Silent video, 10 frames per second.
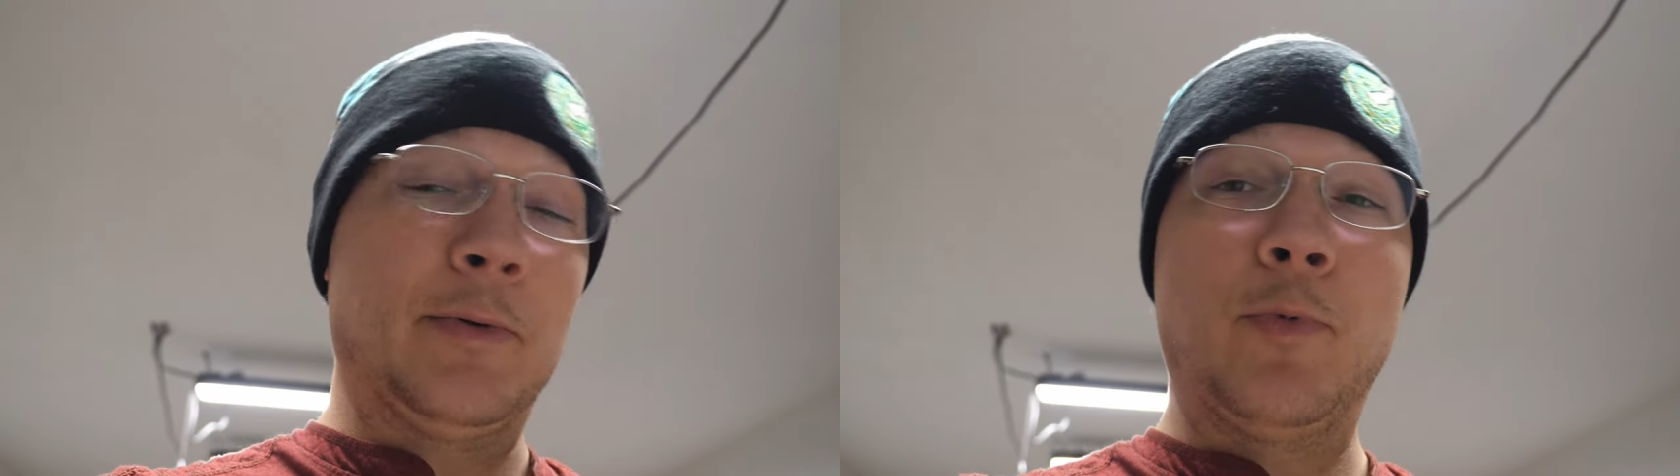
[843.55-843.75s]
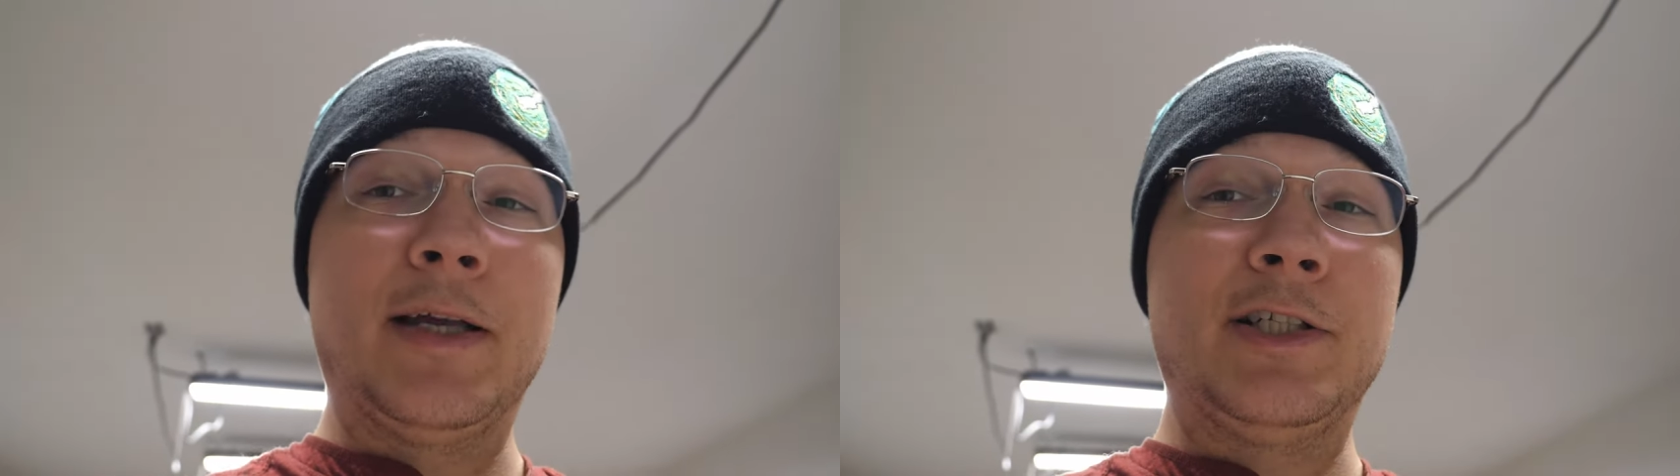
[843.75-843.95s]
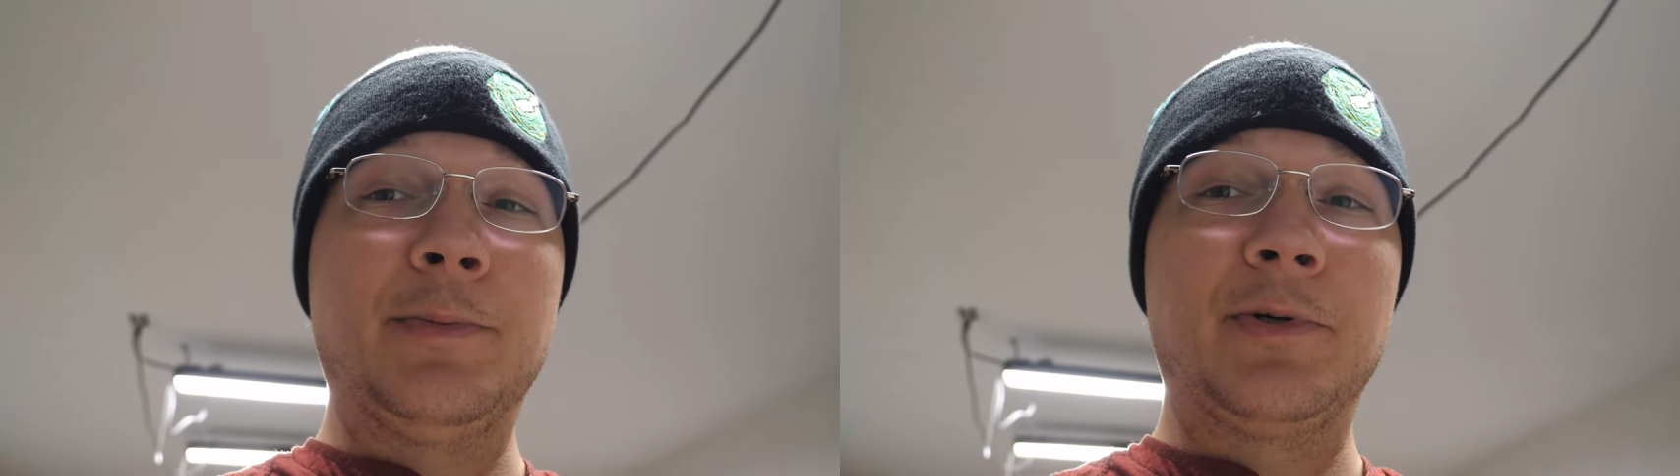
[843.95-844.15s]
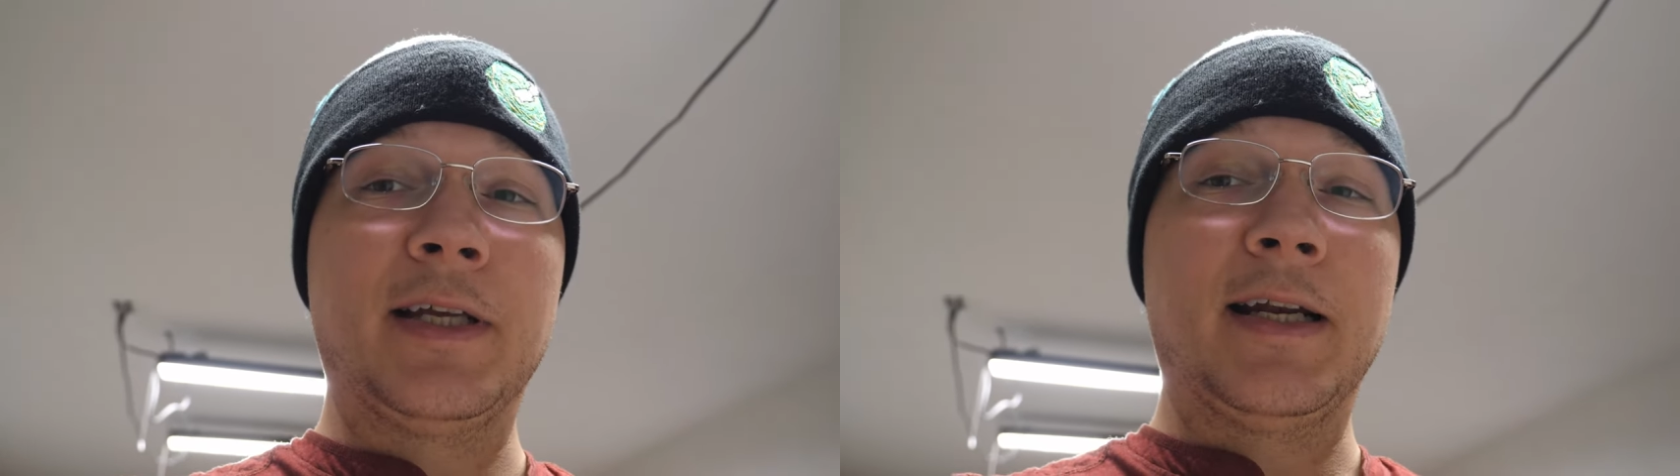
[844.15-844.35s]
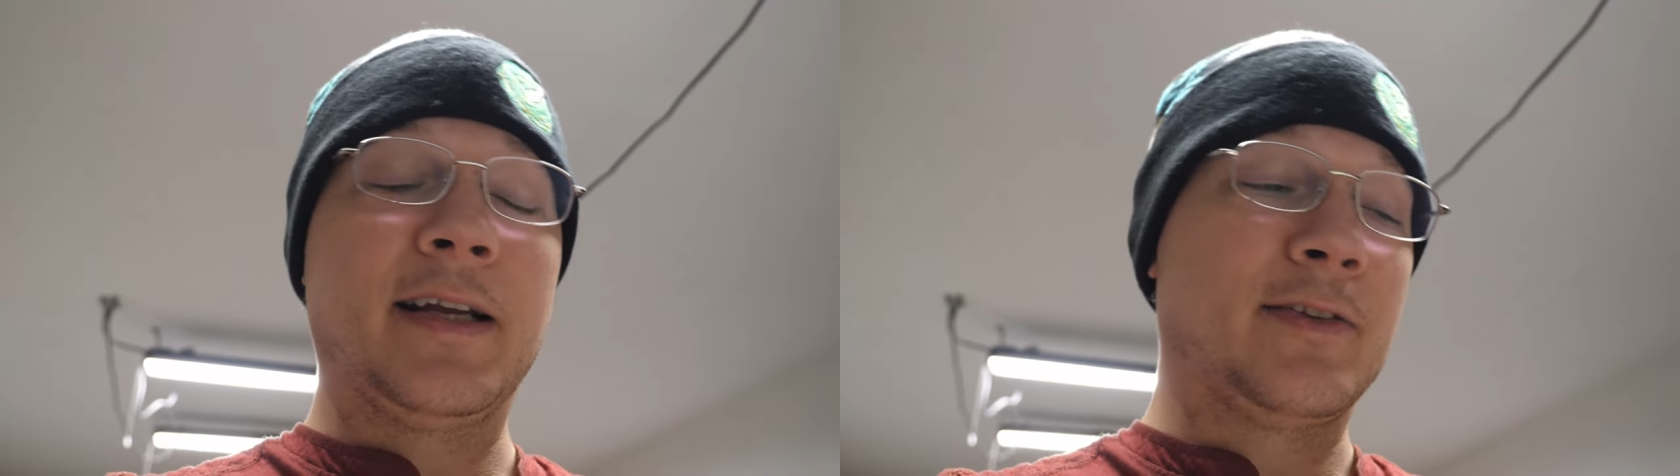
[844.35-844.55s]
and way cheaper
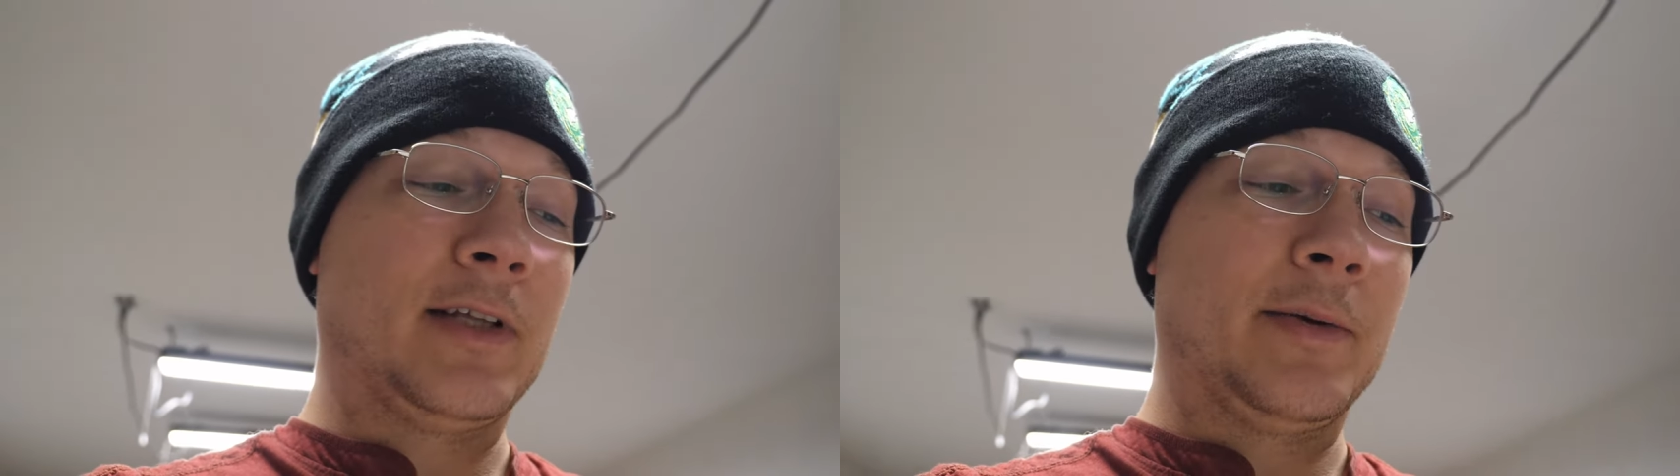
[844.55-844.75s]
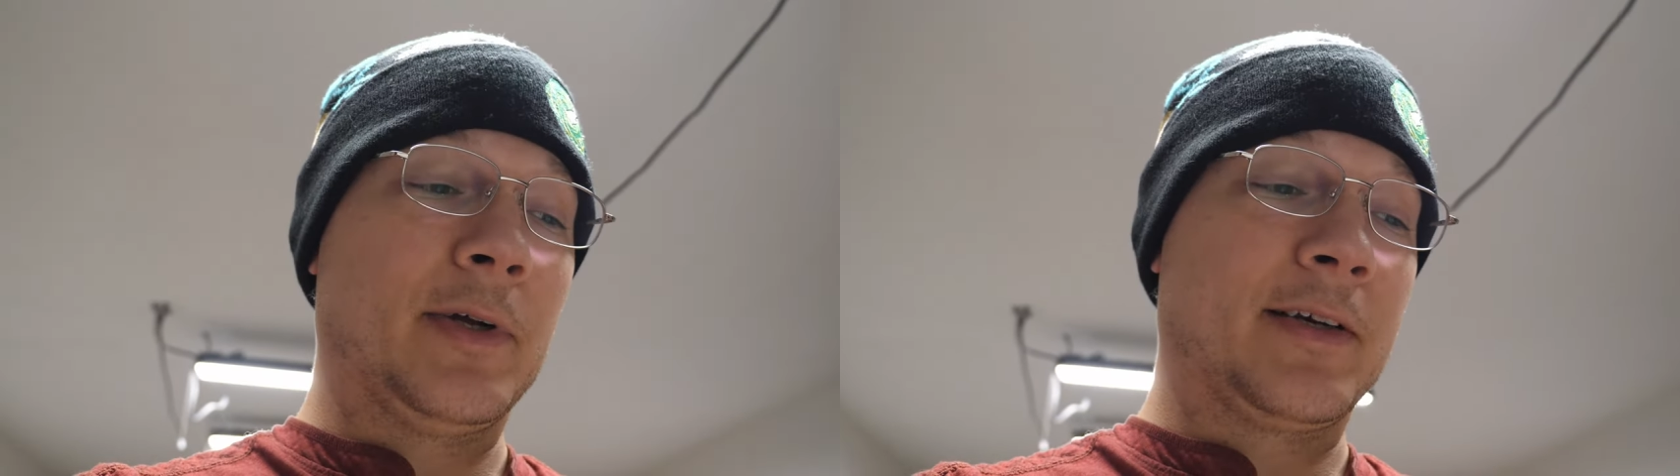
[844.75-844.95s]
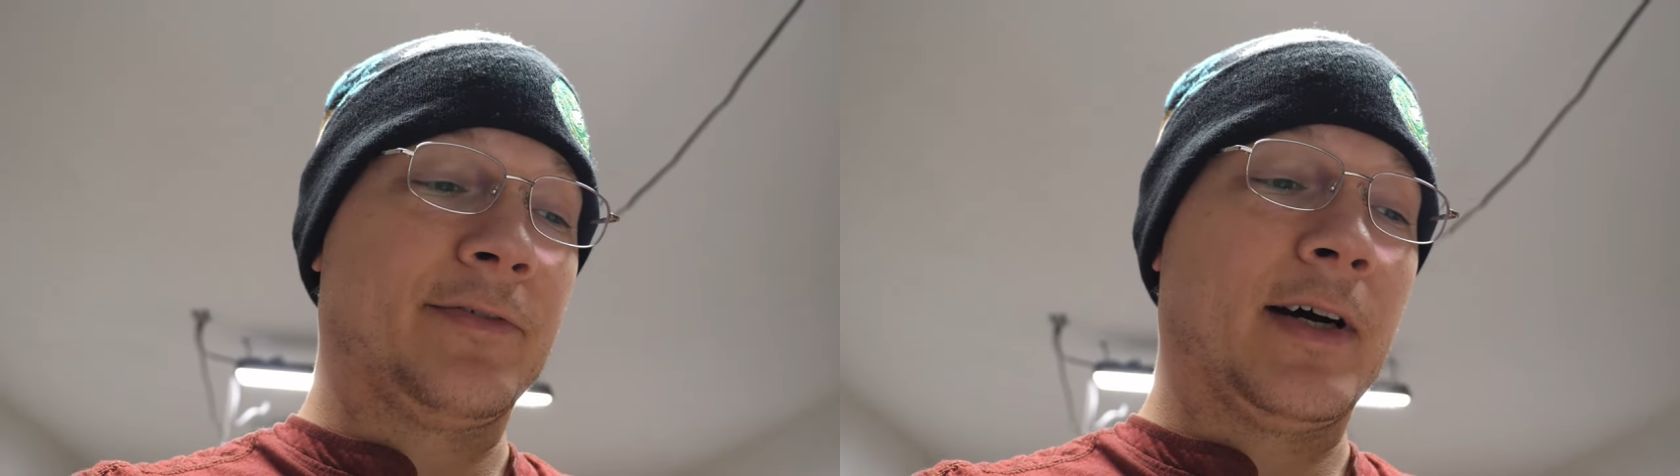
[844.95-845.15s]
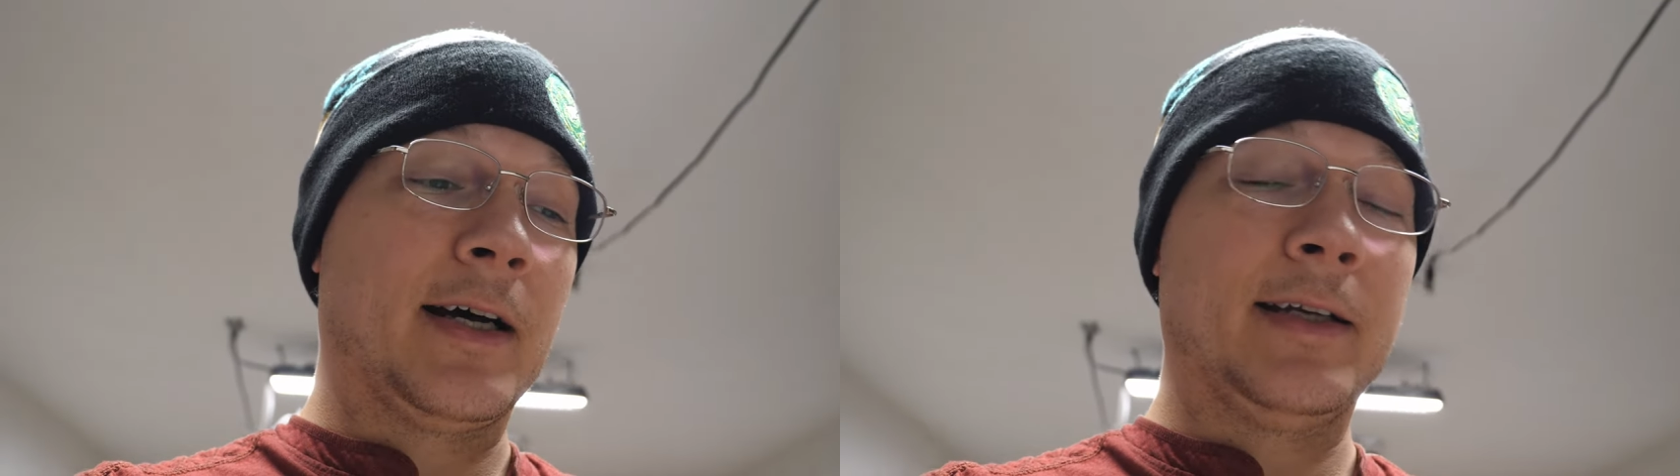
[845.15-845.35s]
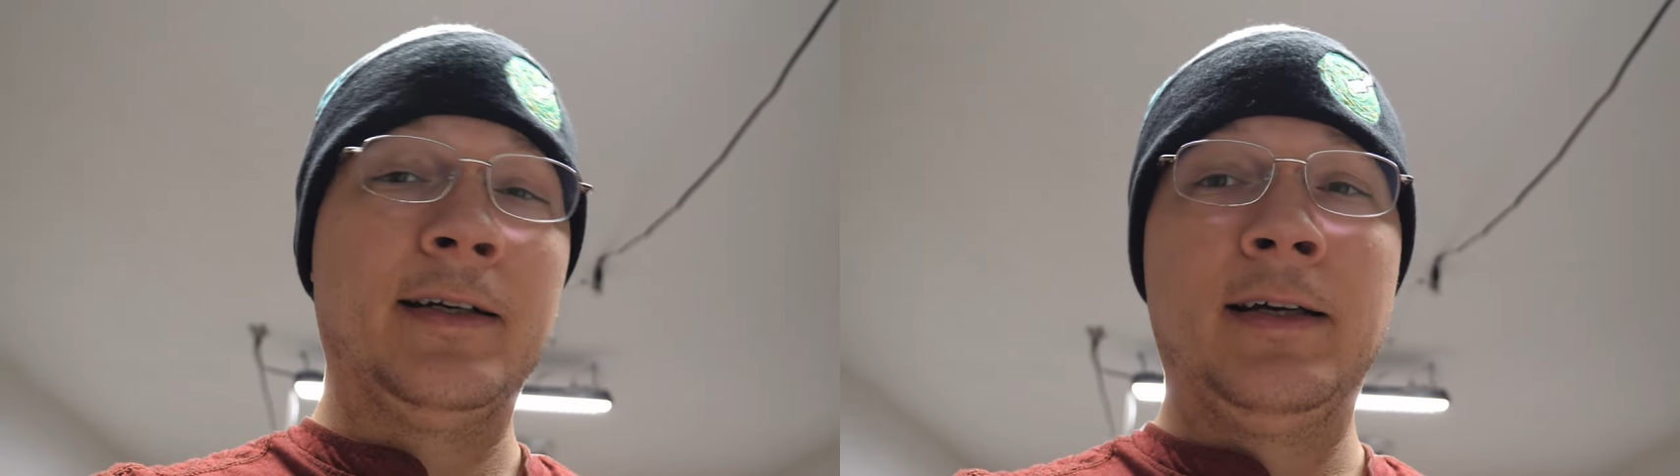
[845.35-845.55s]
than any other label I could
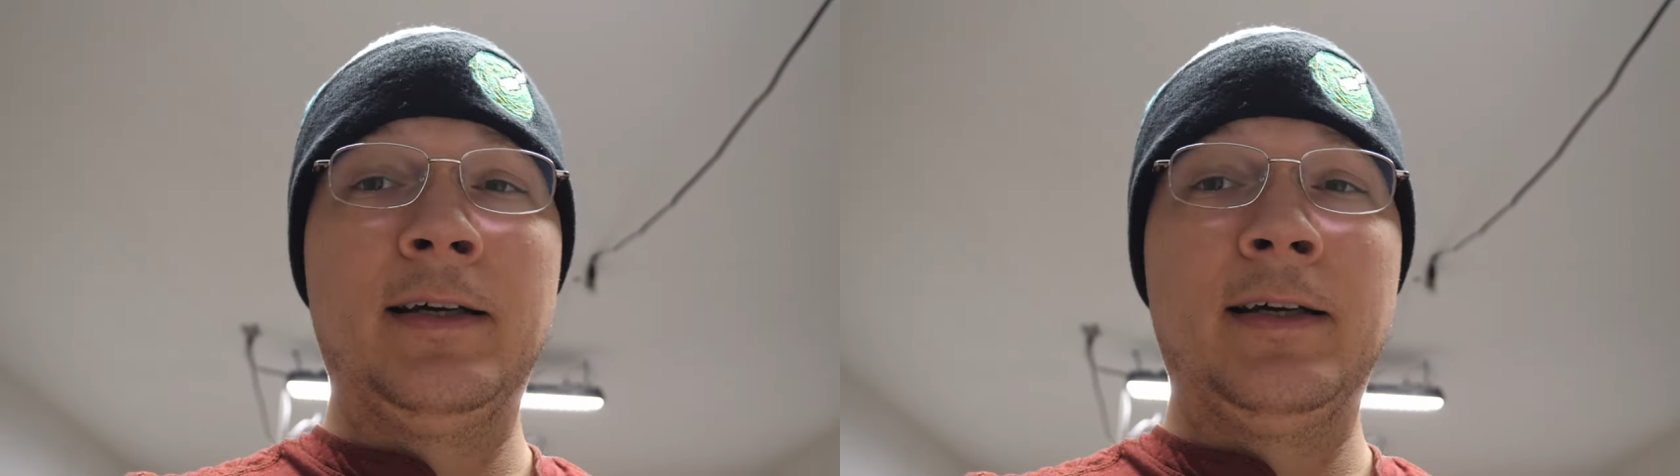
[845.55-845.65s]
find.